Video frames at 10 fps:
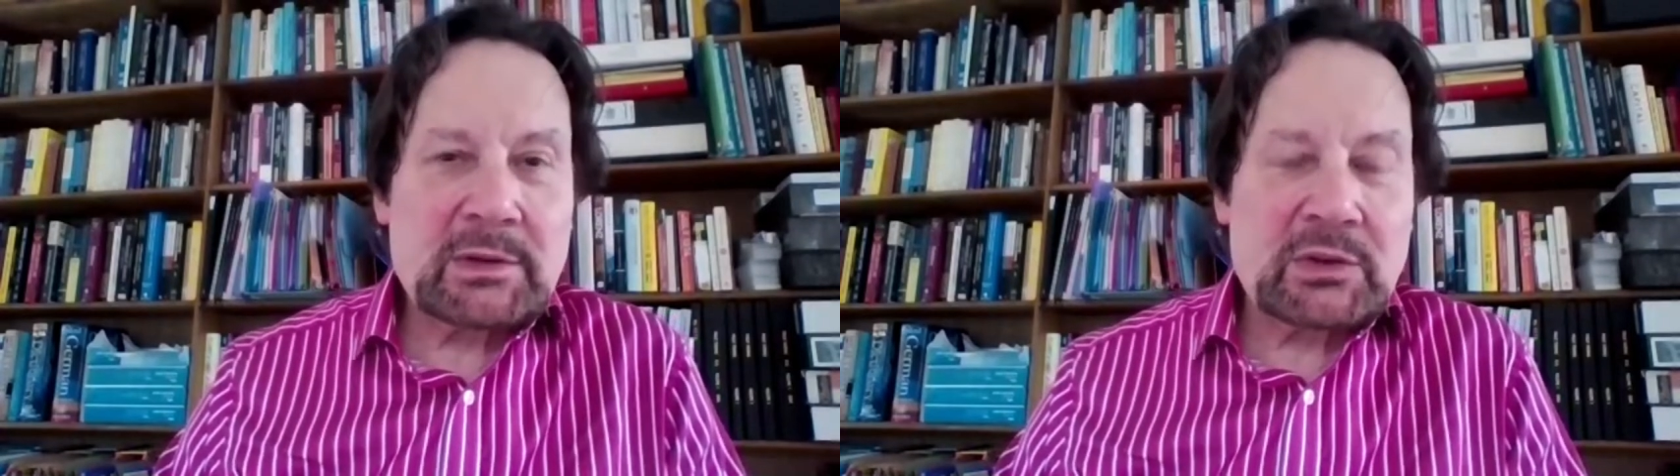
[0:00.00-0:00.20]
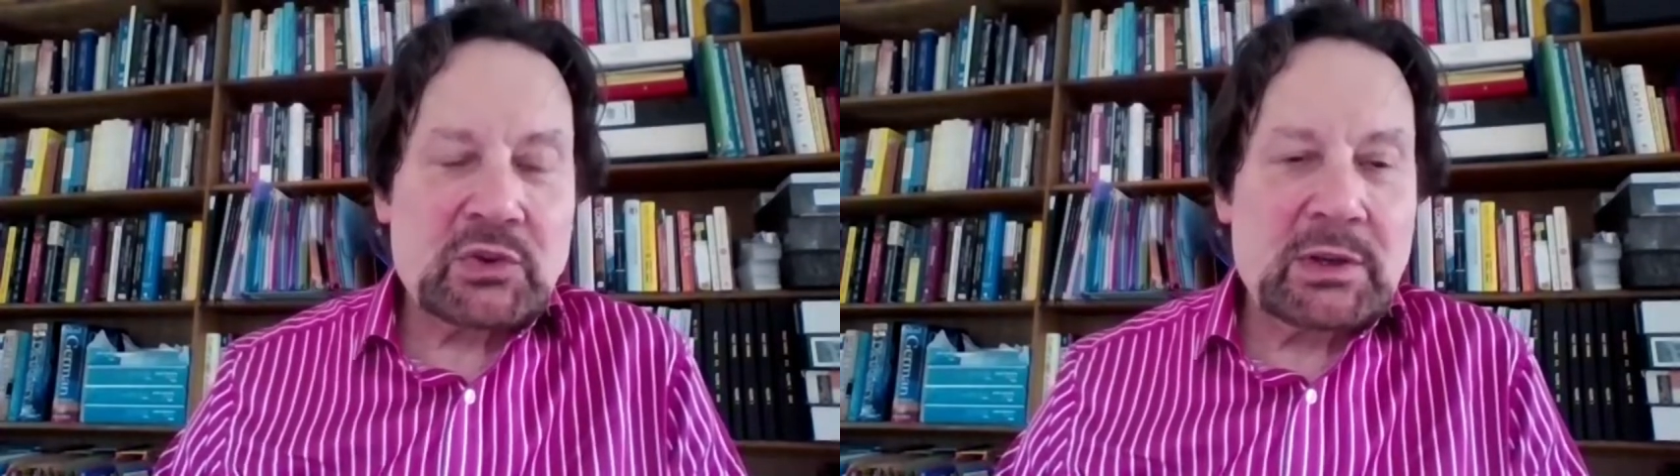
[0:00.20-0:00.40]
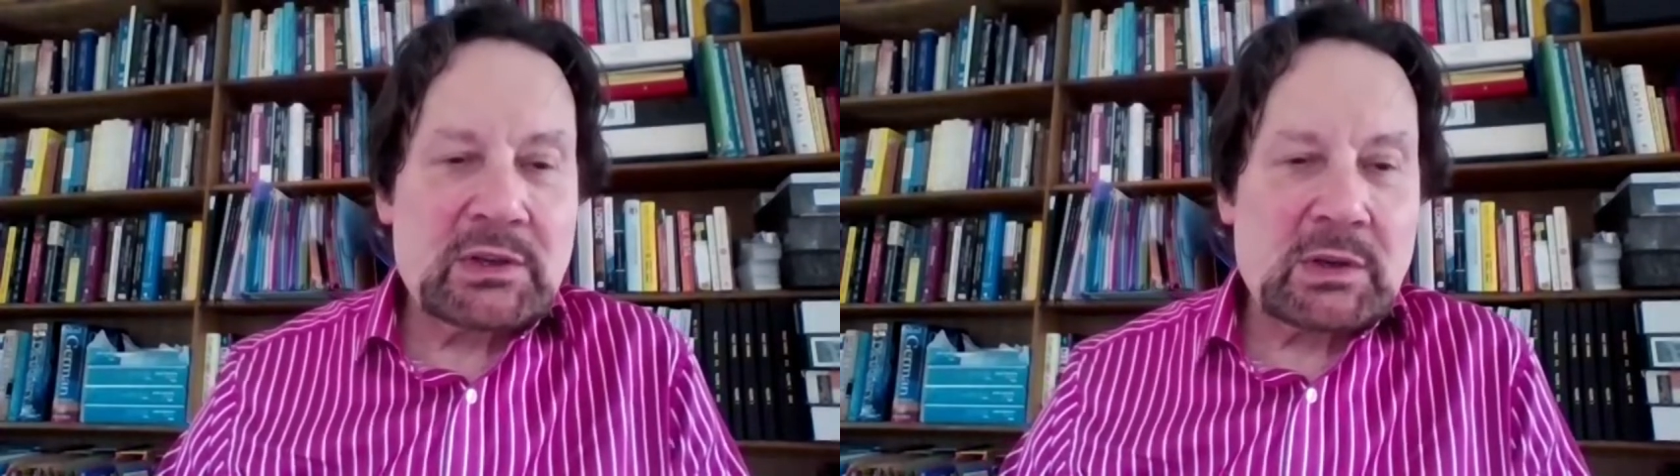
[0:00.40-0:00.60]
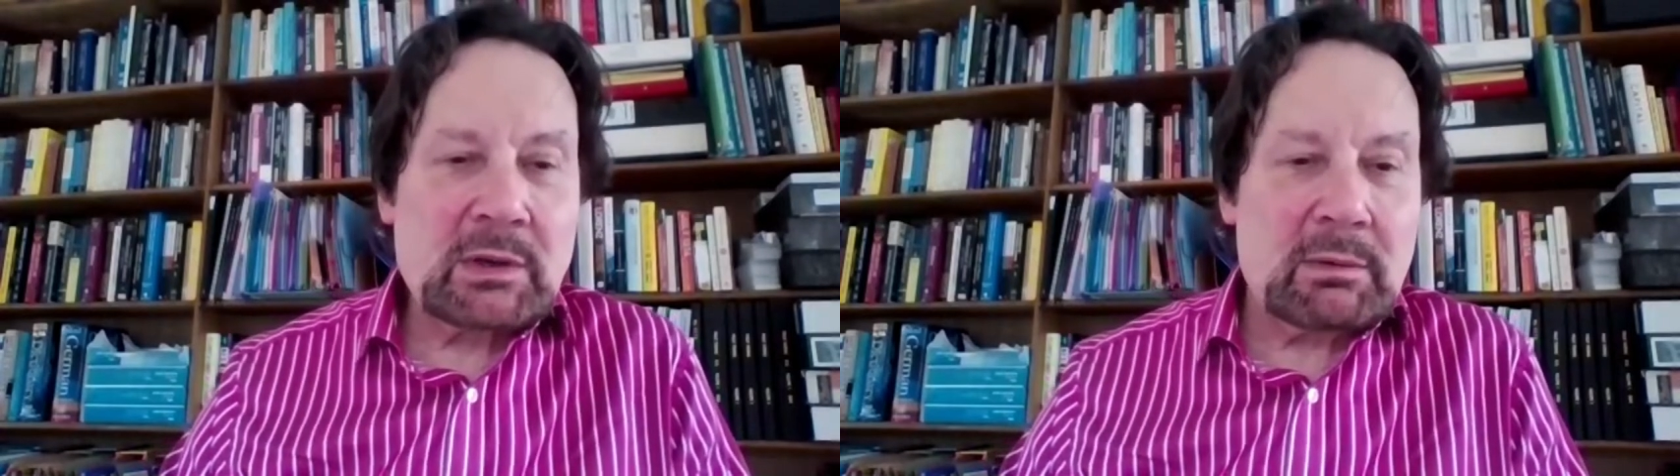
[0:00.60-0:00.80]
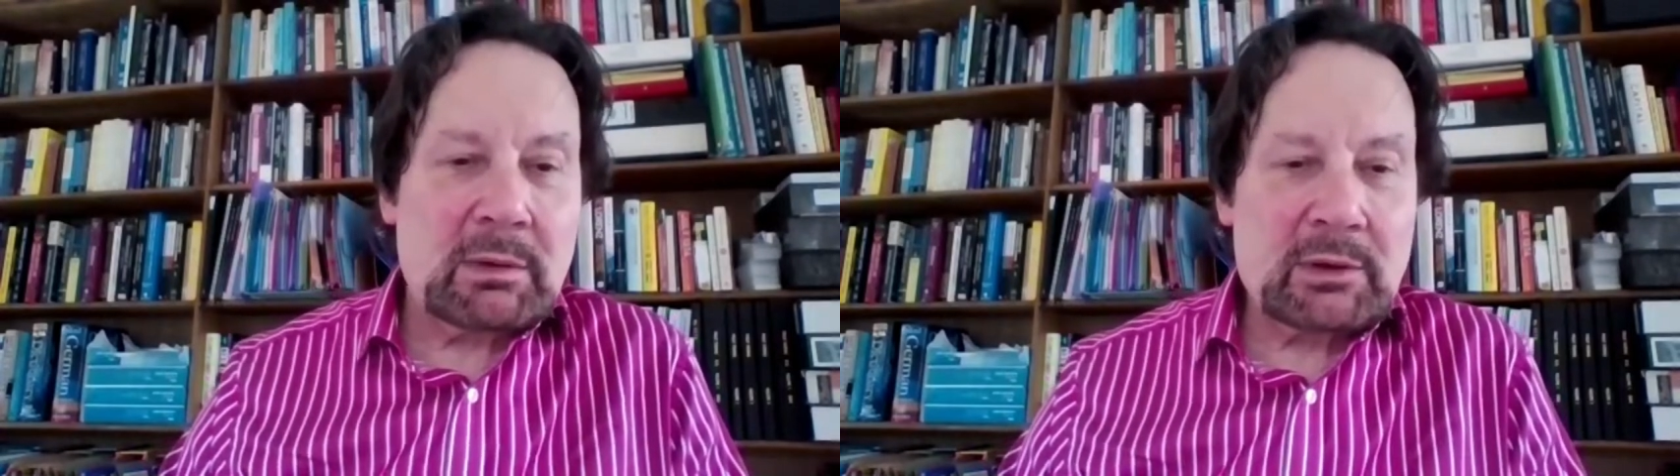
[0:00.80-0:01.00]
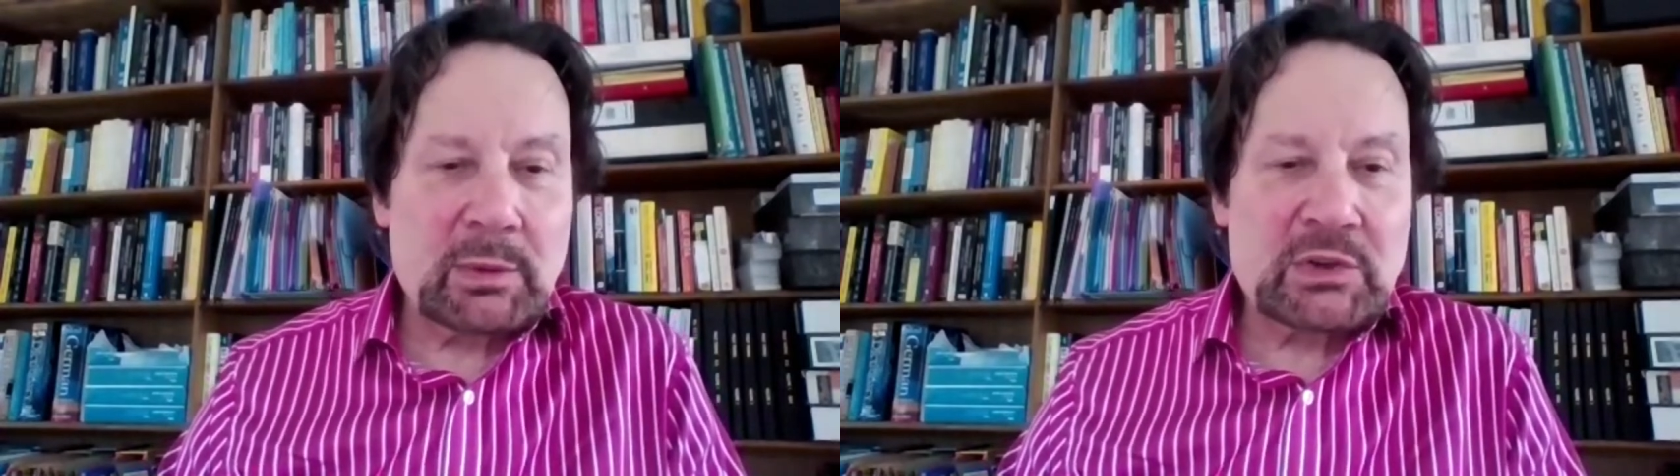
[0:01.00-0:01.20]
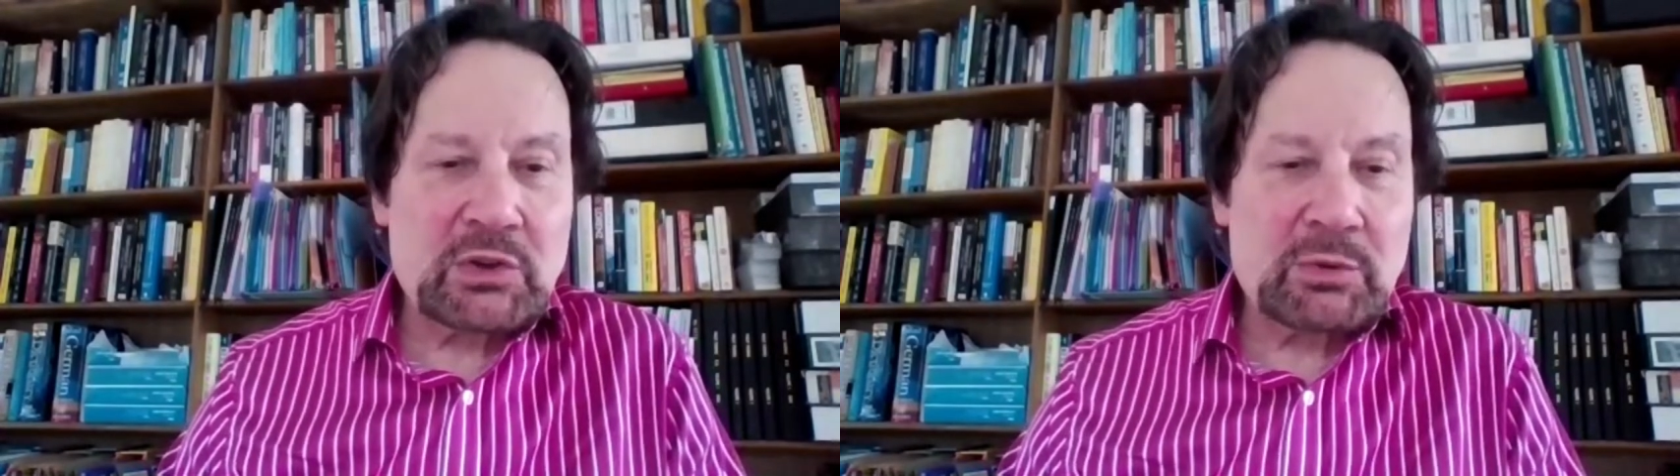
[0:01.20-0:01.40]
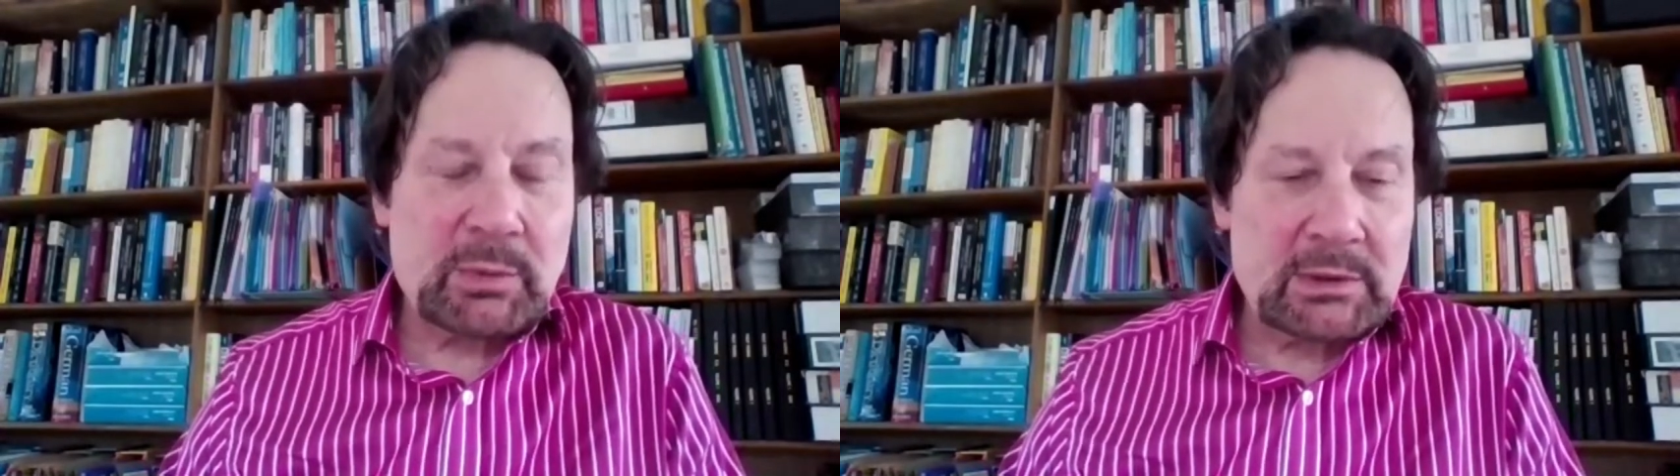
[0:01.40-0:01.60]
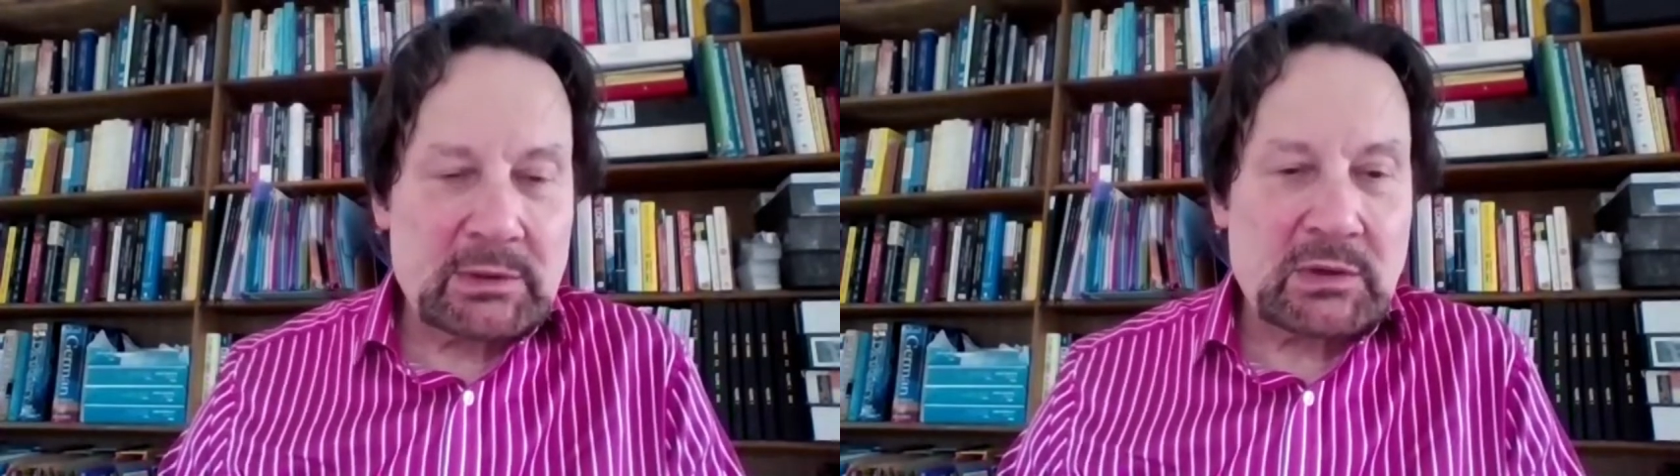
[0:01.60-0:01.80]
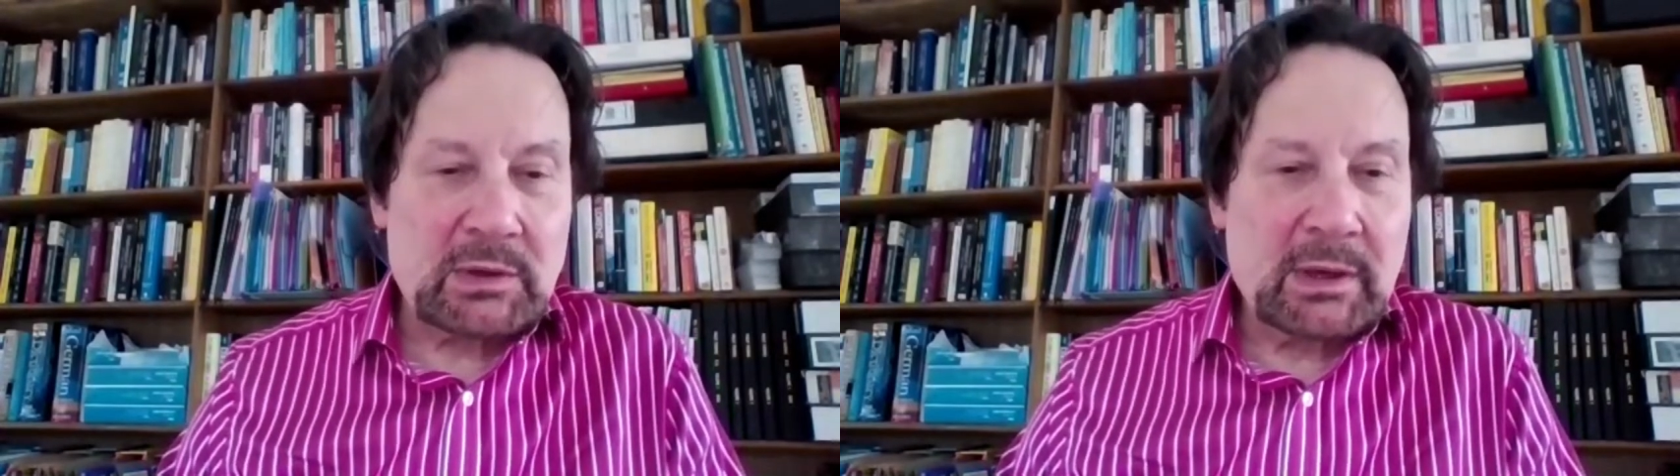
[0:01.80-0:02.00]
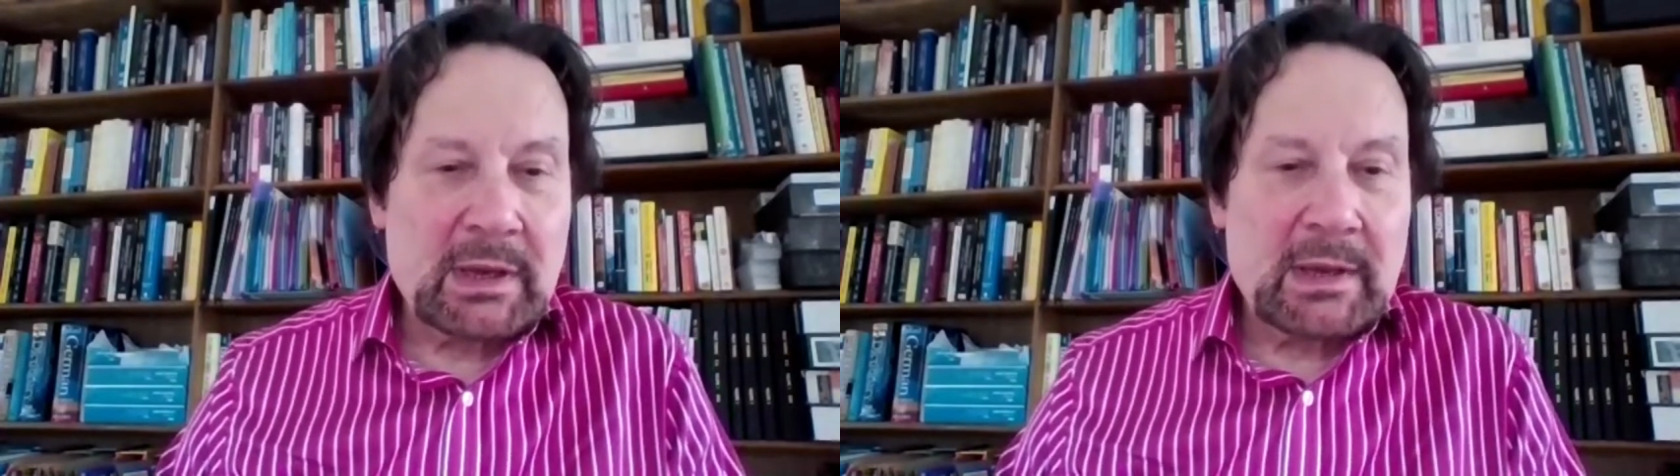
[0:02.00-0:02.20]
such an easy uh, question to answer,